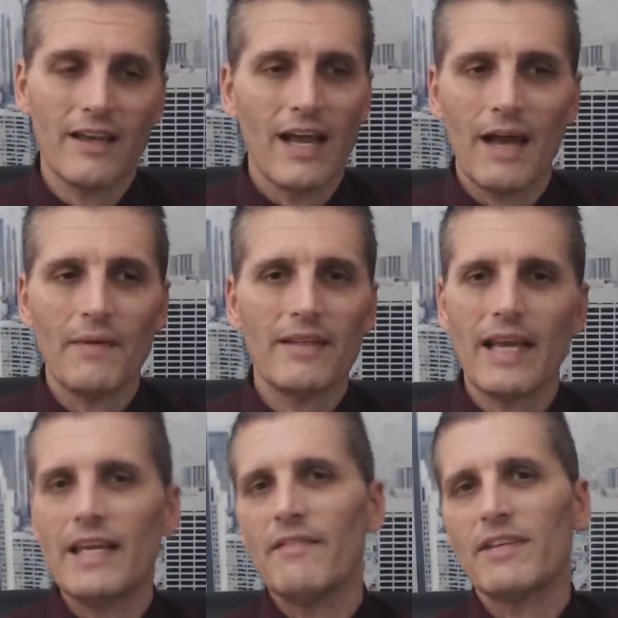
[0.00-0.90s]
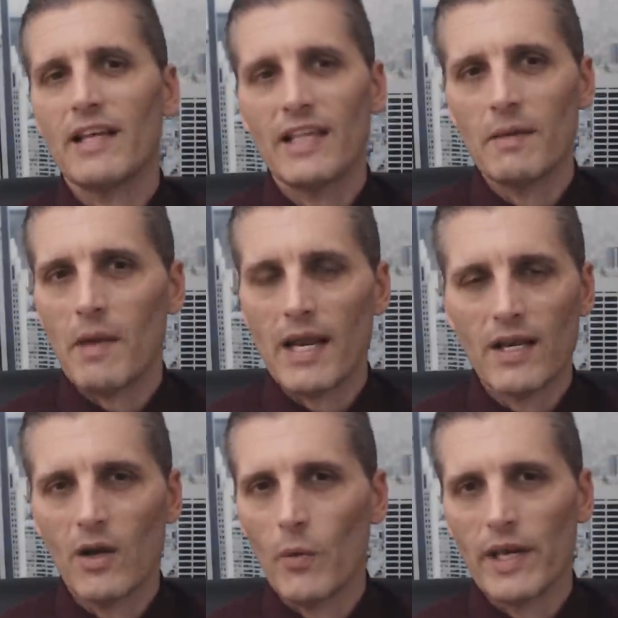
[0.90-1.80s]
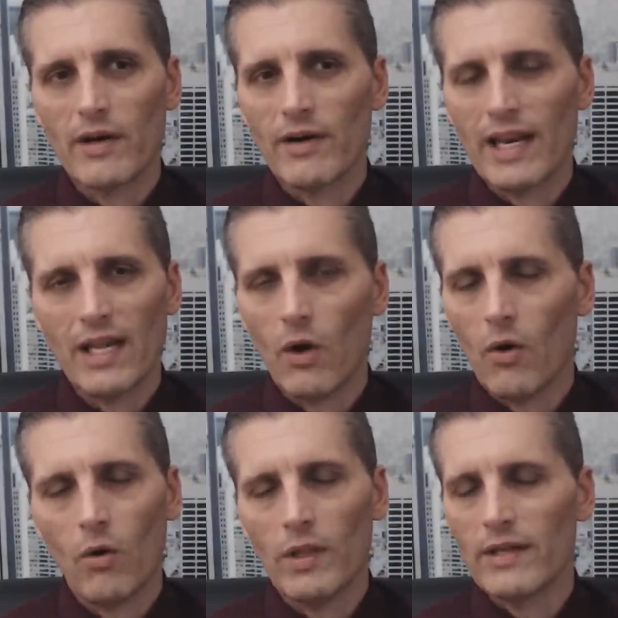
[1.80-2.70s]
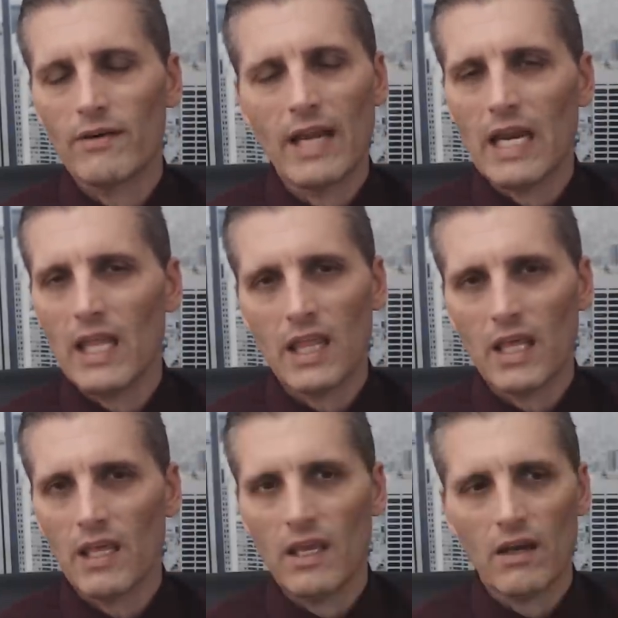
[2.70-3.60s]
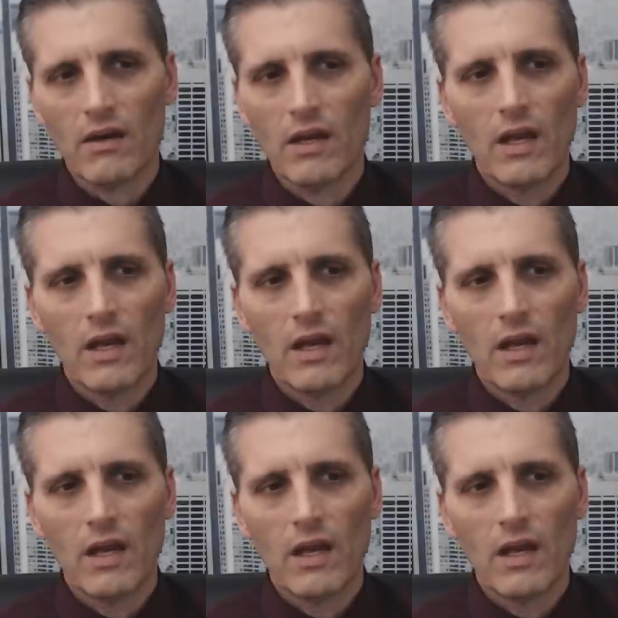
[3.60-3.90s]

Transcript: I'm not. I never tell anybody to go in on any all in on anything here,